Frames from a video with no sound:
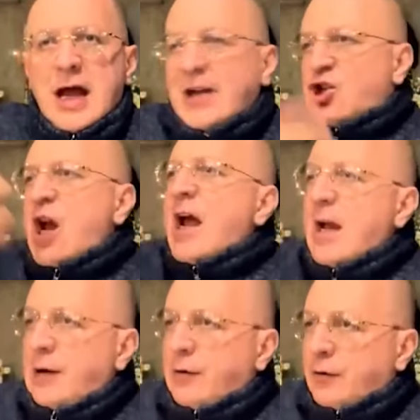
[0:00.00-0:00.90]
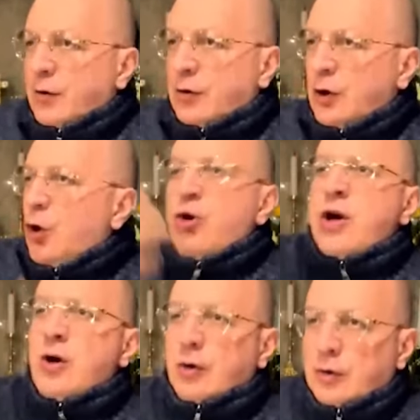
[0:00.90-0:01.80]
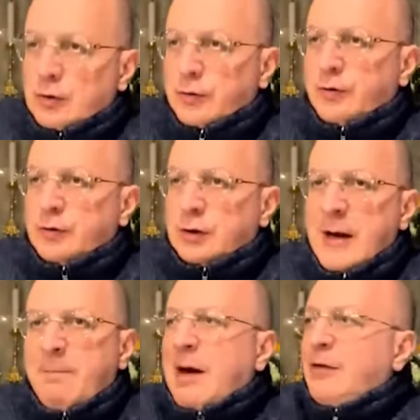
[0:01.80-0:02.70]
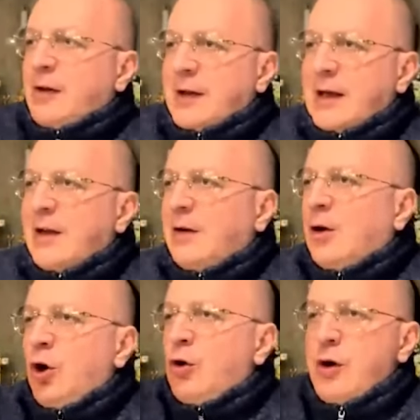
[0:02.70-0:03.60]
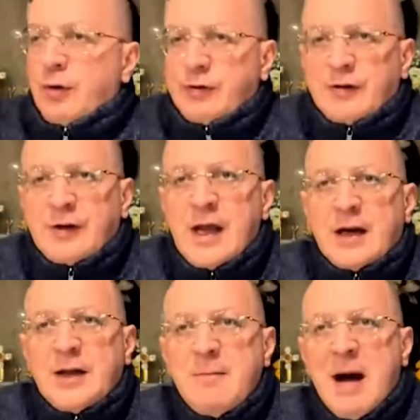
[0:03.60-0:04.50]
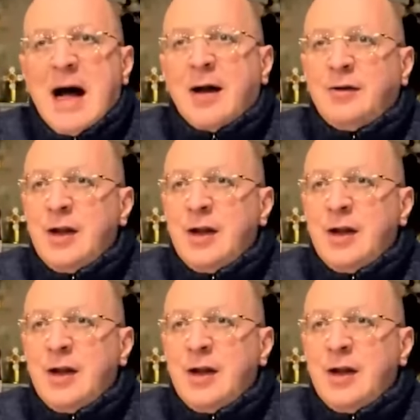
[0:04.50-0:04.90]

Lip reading: And as I was saying, I have a vague feeling that they want to avoid opening their eyes